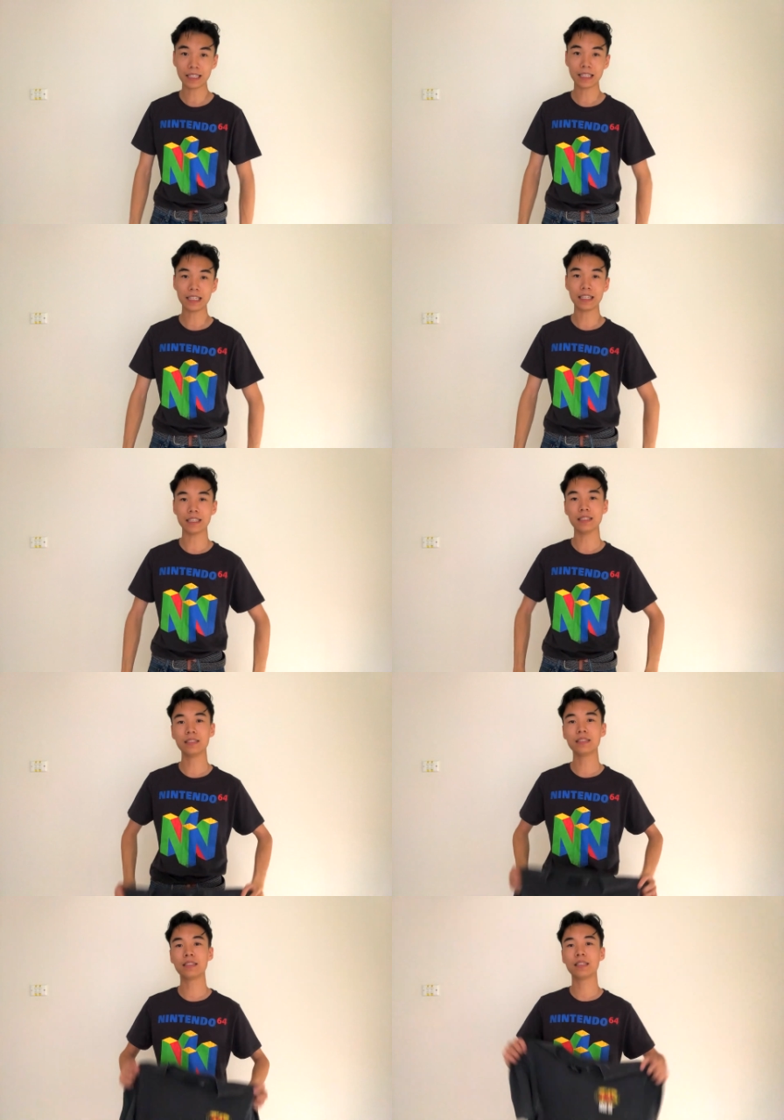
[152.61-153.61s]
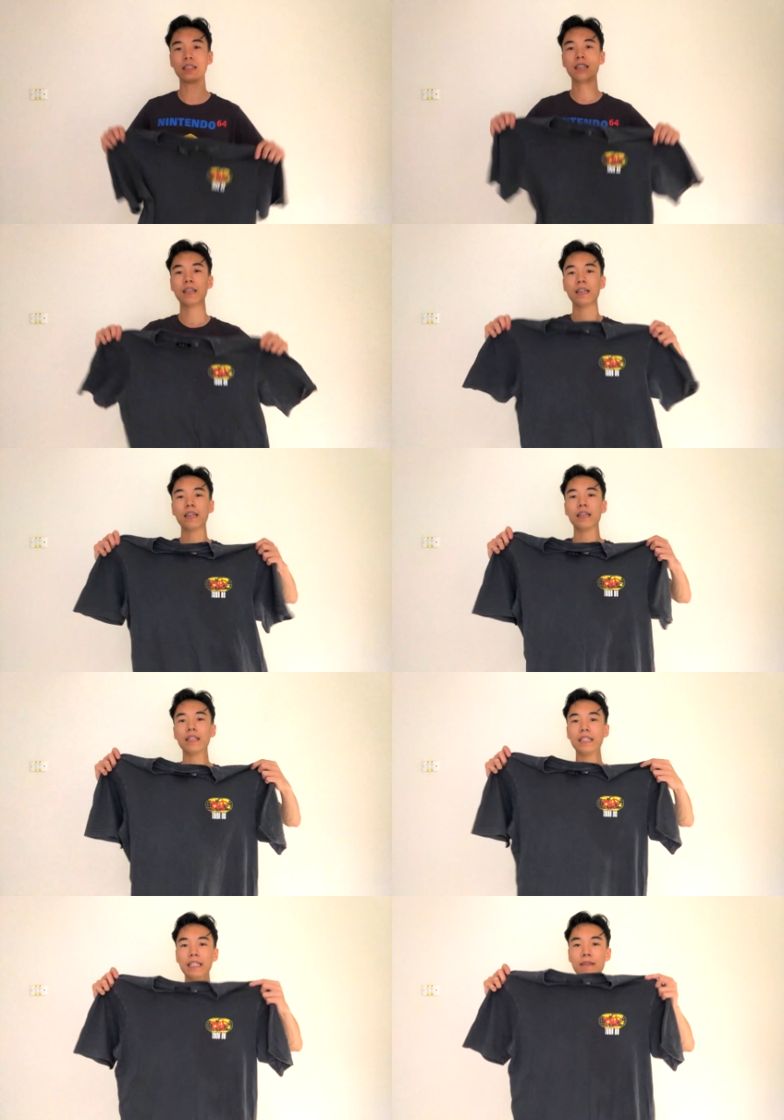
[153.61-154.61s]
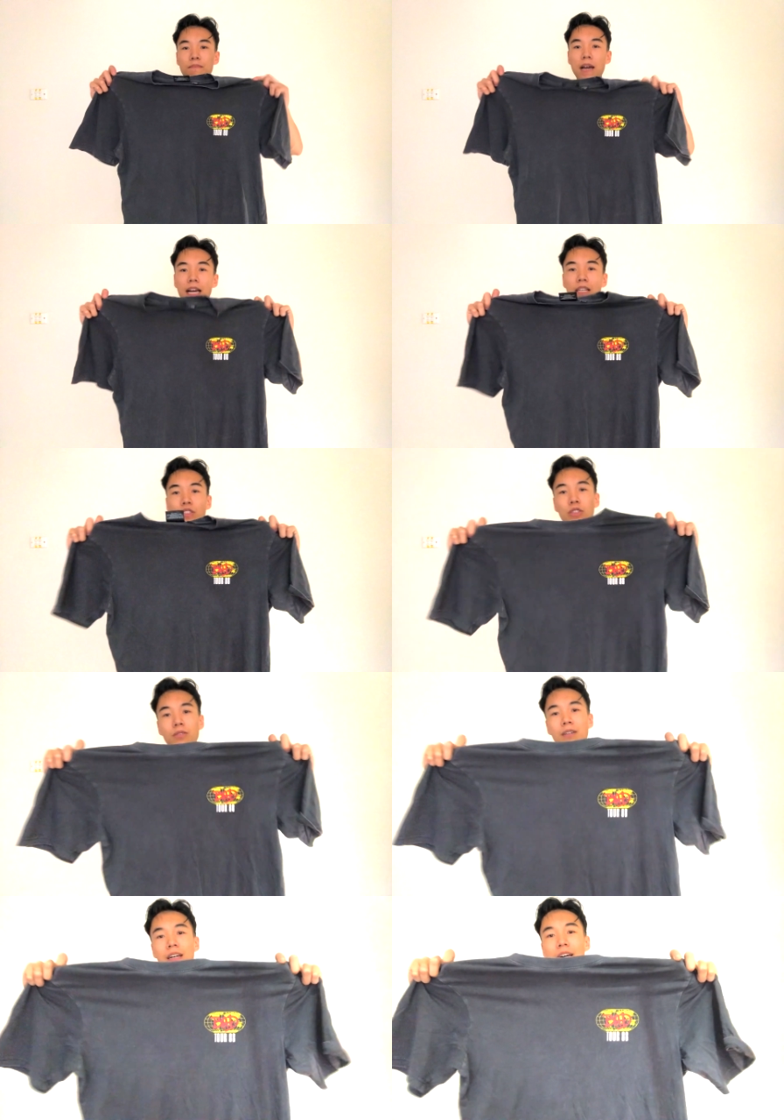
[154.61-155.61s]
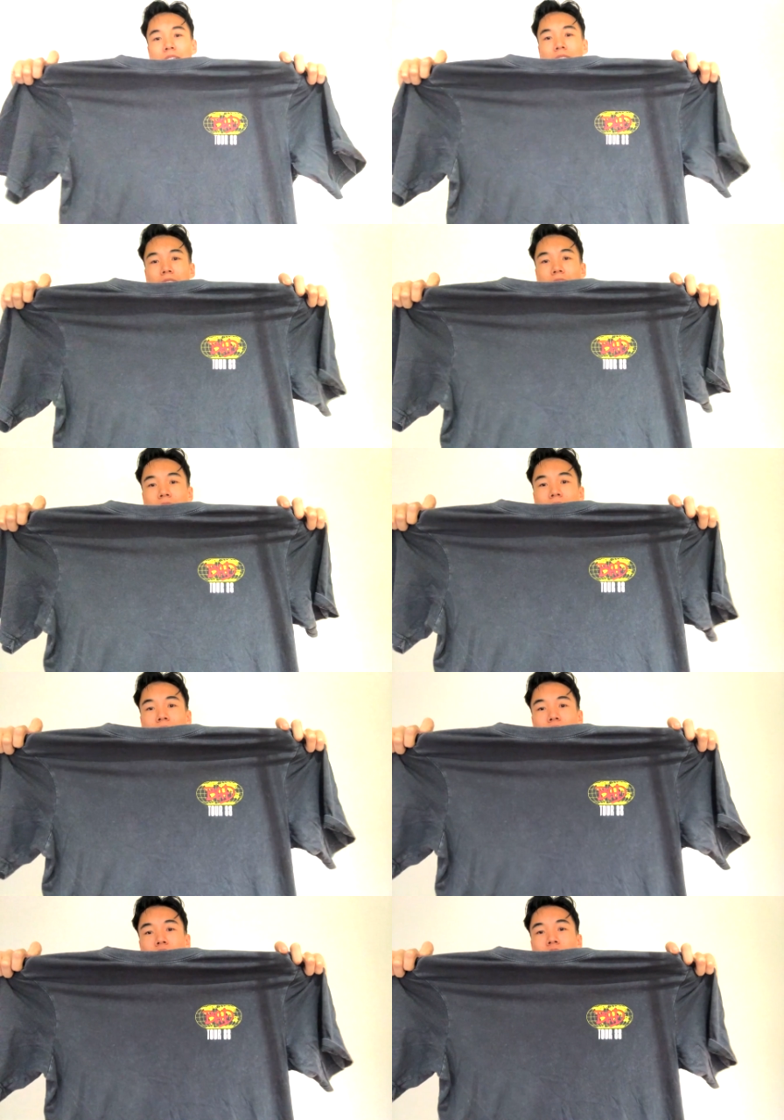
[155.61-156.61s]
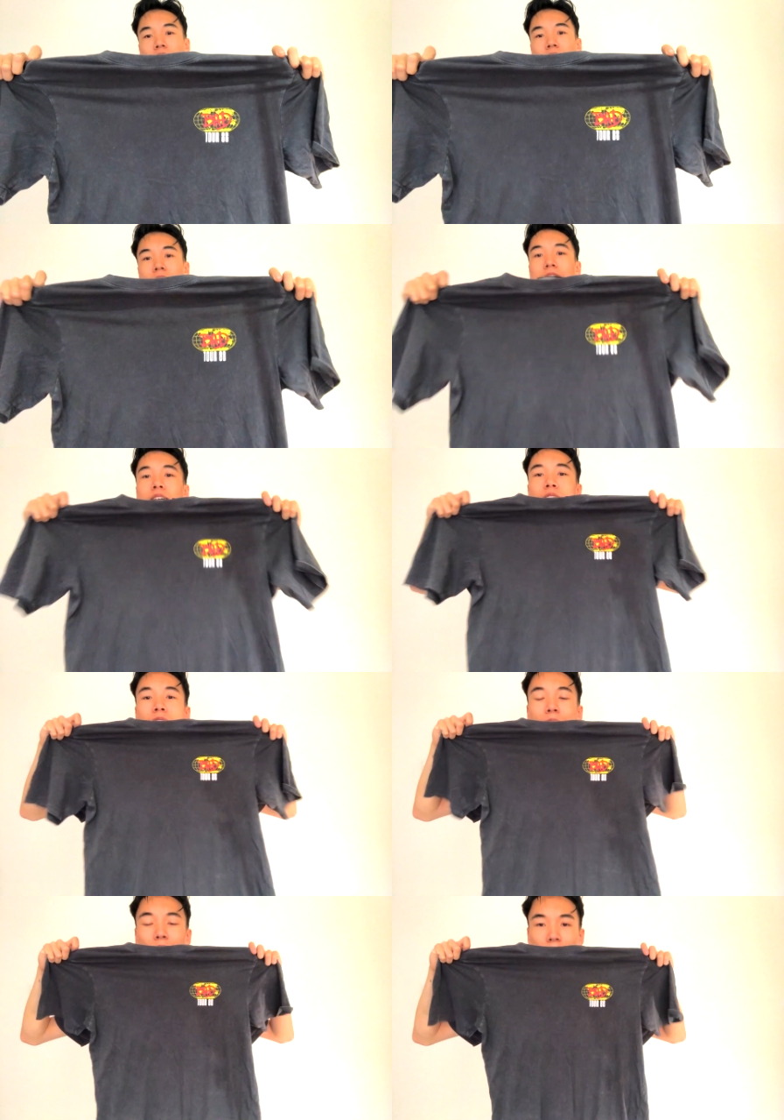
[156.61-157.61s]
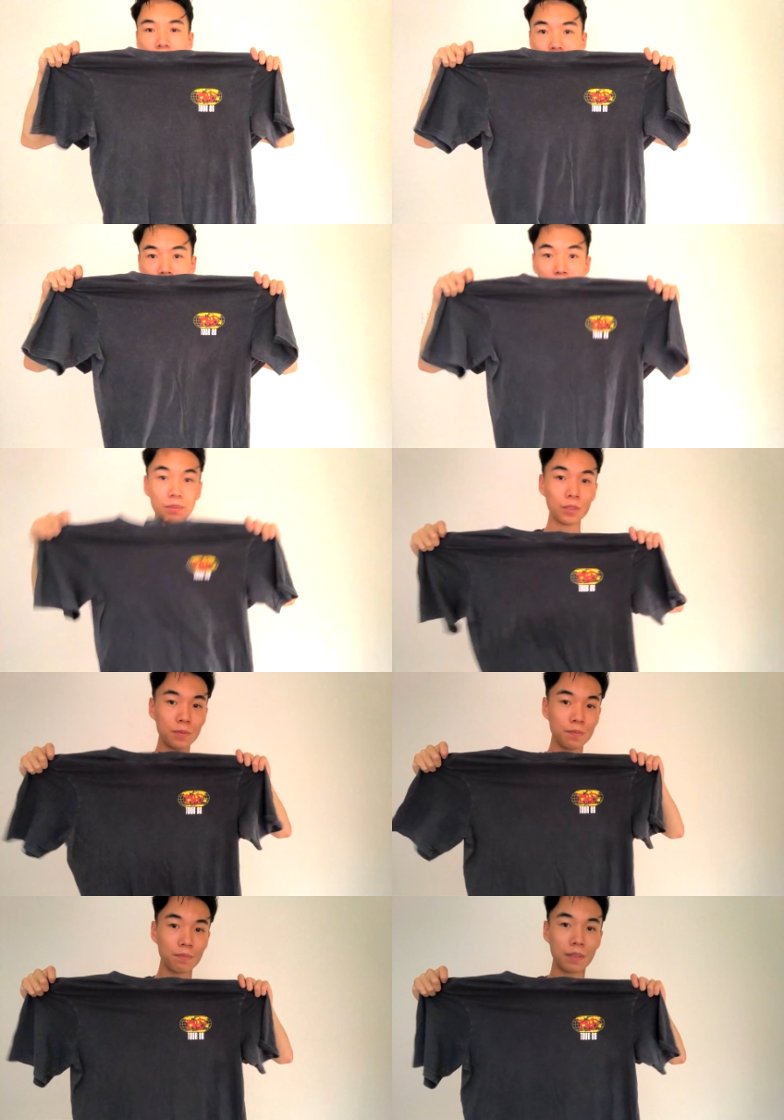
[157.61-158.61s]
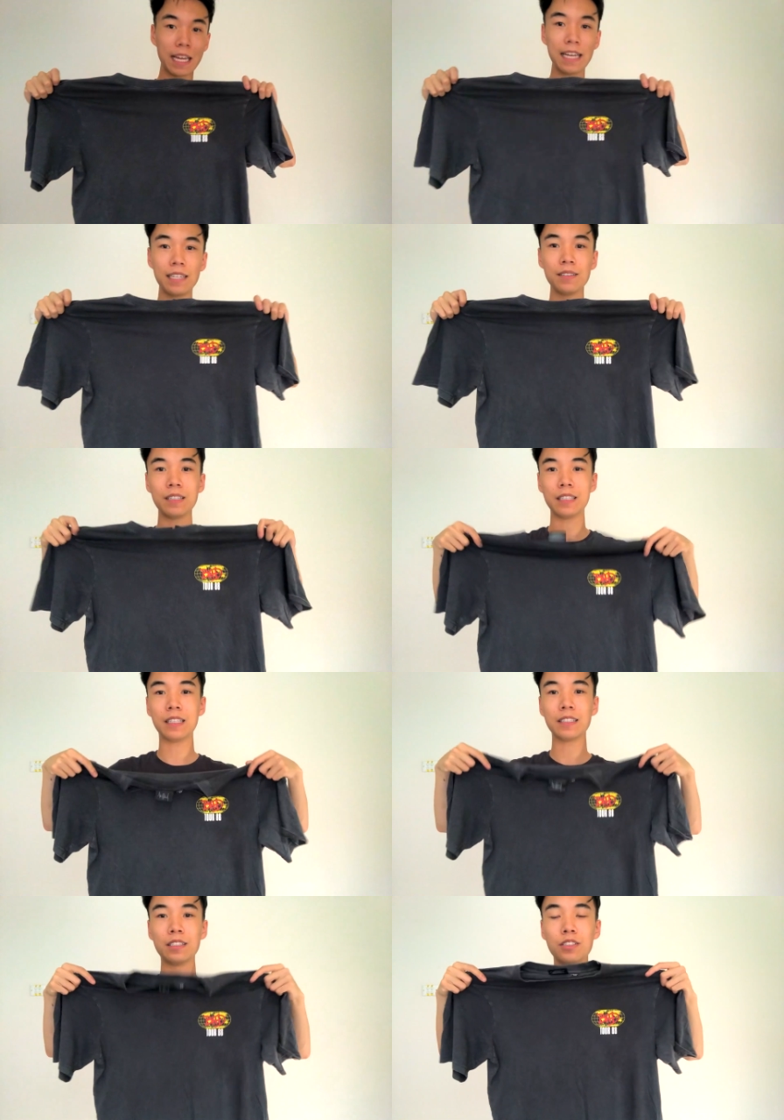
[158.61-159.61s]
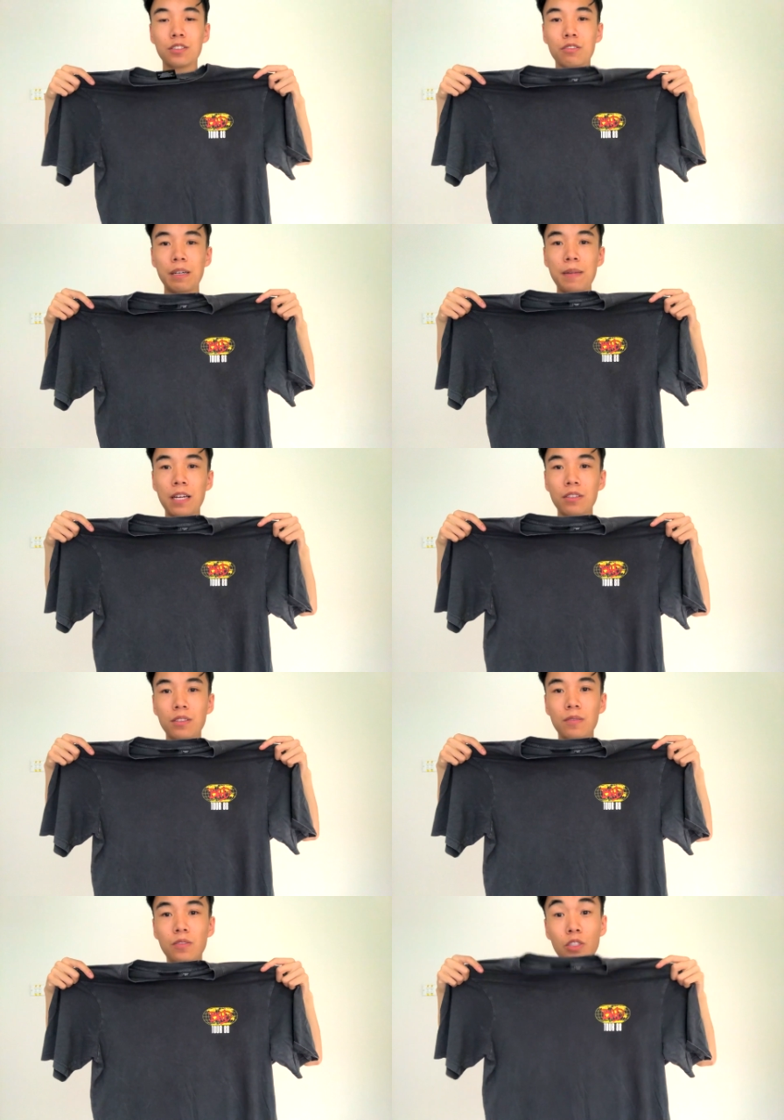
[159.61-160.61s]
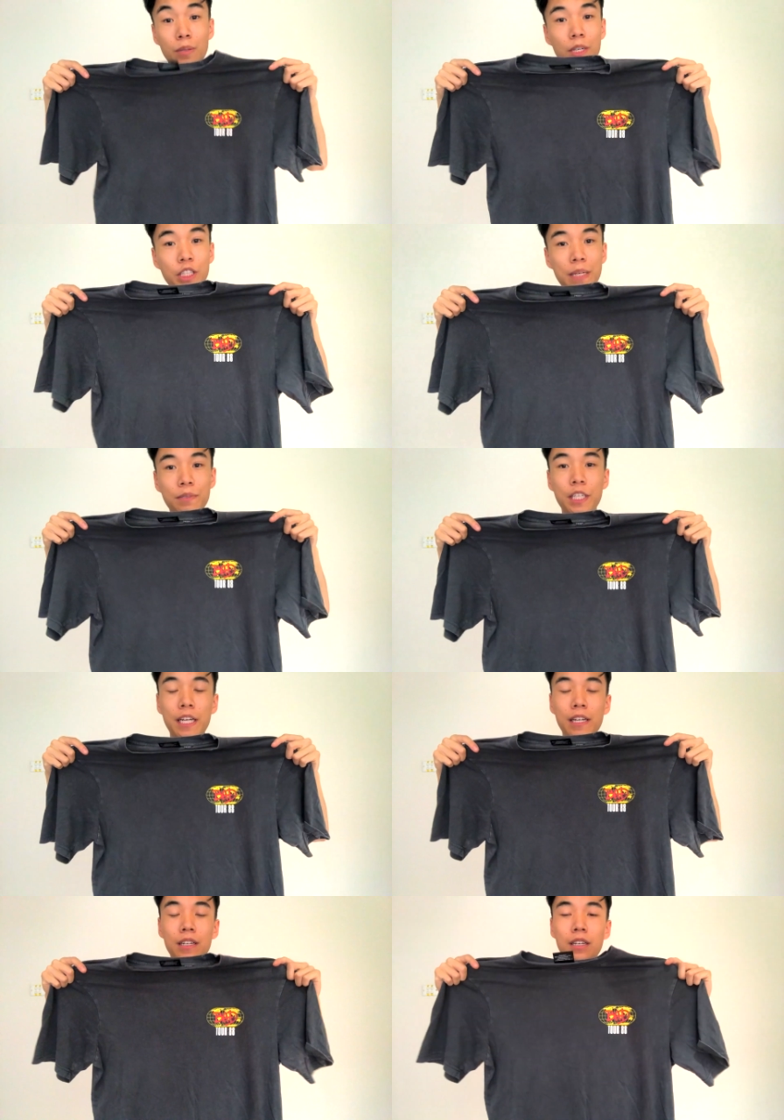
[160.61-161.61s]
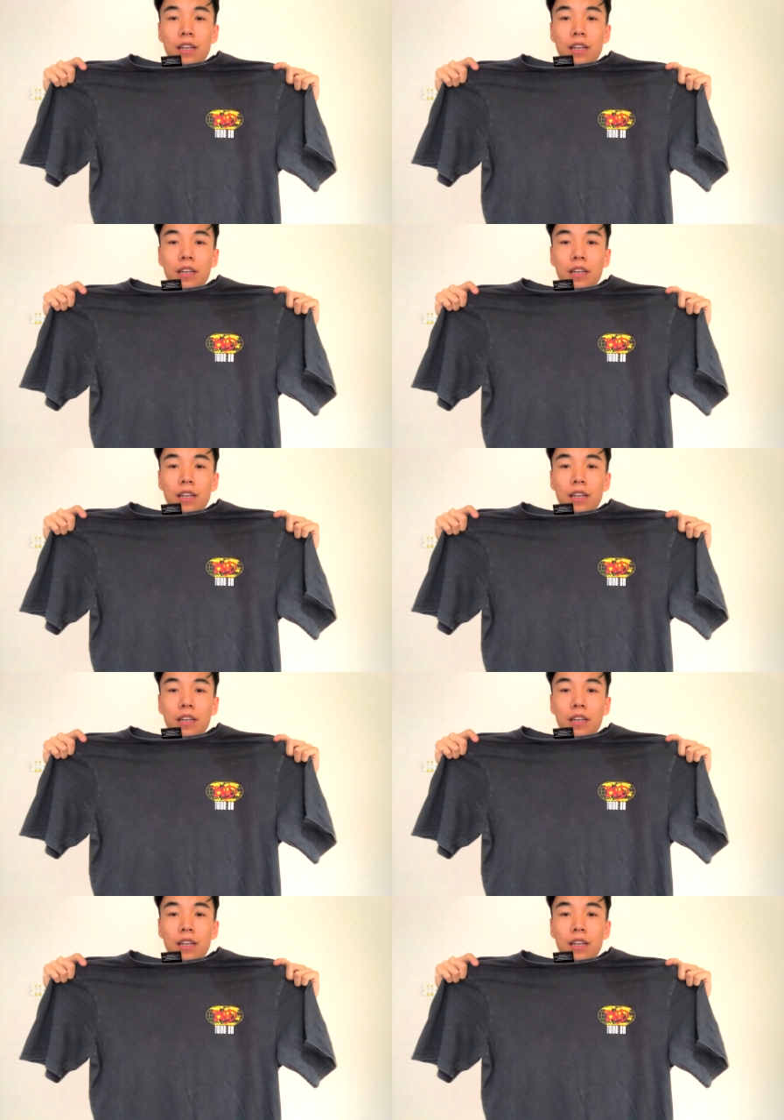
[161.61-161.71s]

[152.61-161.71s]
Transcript: It is the Bad Tour eighty-eight shirt. Now it's simple, plain, it doesn't scream out too much M J,